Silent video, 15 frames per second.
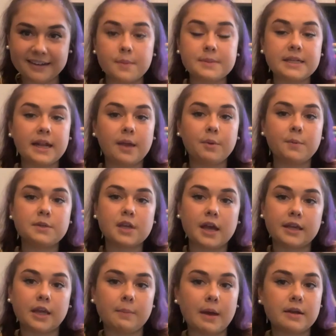And today I'm going to be
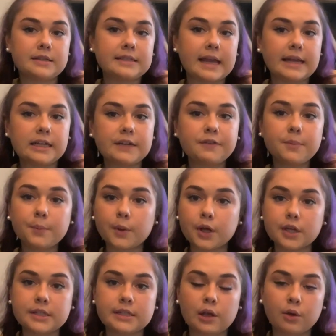talking about 10 different
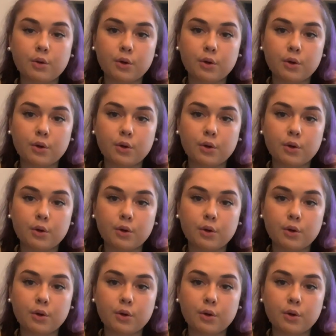books that